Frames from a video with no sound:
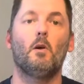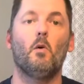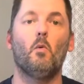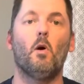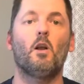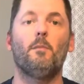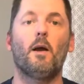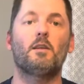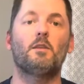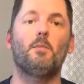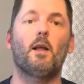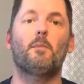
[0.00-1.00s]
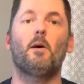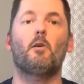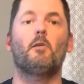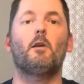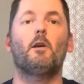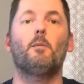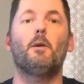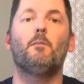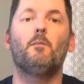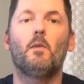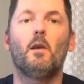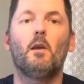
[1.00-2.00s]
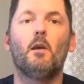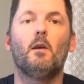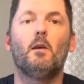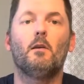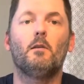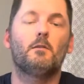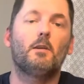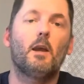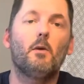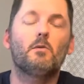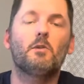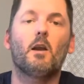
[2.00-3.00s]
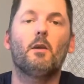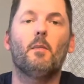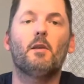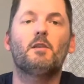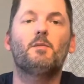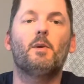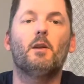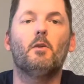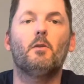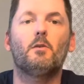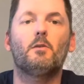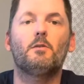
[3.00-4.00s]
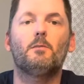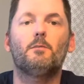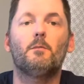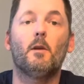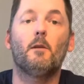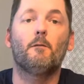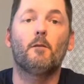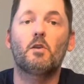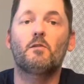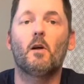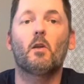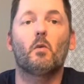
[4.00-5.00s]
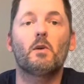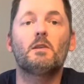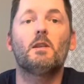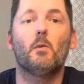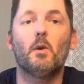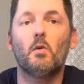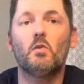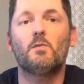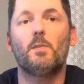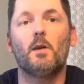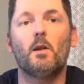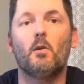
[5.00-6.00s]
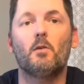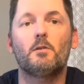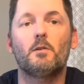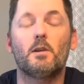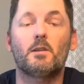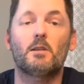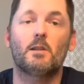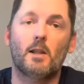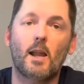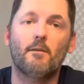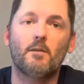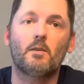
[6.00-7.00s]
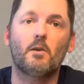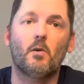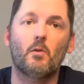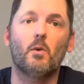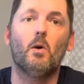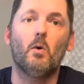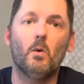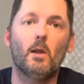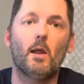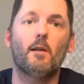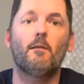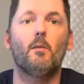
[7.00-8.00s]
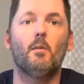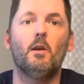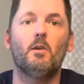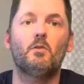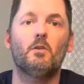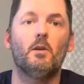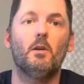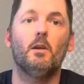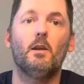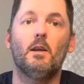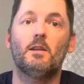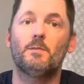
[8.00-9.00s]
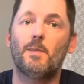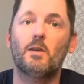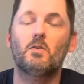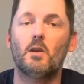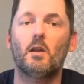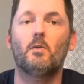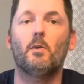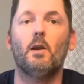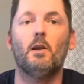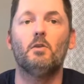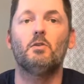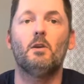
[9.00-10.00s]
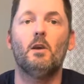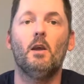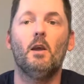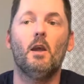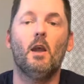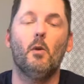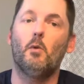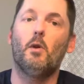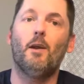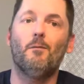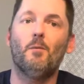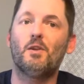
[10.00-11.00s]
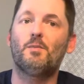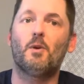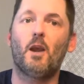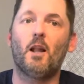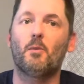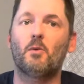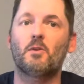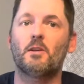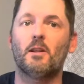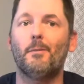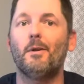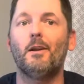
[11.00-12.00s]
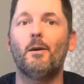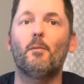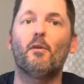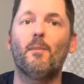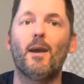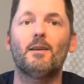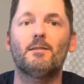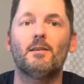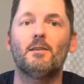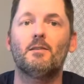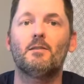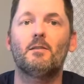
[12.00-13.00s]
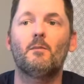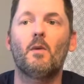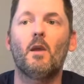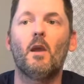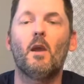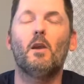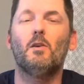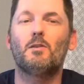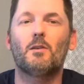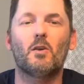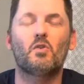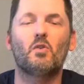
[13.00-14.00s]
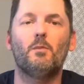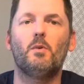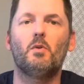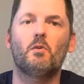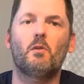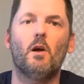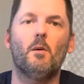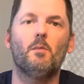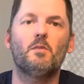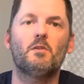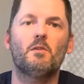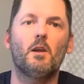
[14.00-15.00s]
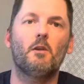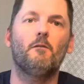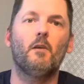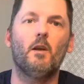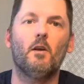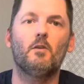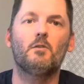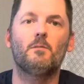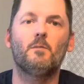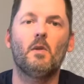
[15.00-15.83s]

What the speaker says: Welcome back to Black Powder Therapy. Today we're talking about speed loaders. First of all, the reason that we use speed loaders is because a lot of us go through a whole lot of ammunition, especially on the range. And when you have multiple calibers and a limited number of magazines, you start to abuse your thumbs and your fingers,